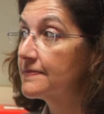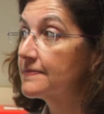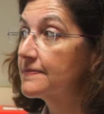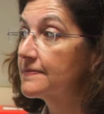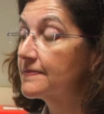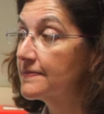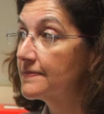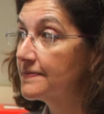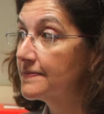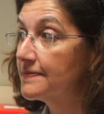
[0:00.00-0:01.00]

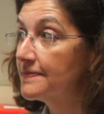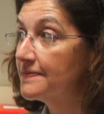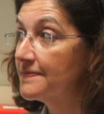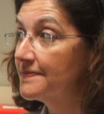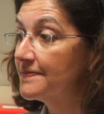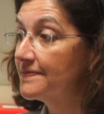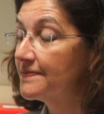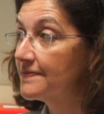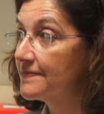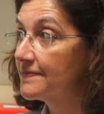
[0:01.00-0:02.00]

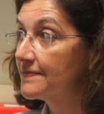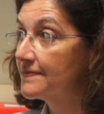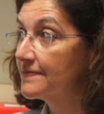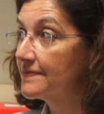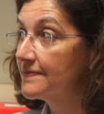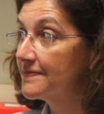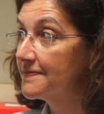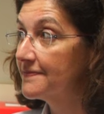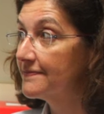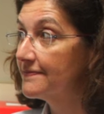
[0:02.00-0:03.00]

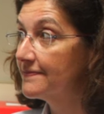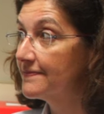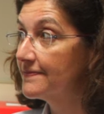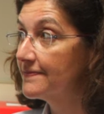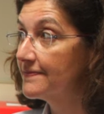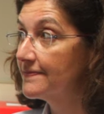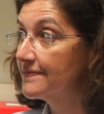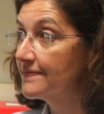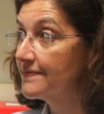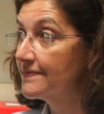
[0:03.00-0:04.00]

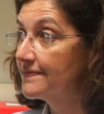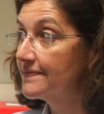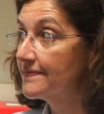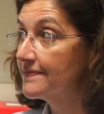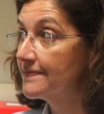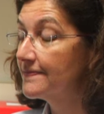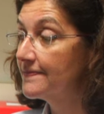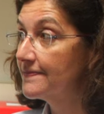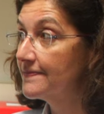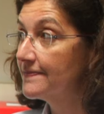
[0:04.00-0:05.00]
[no speech]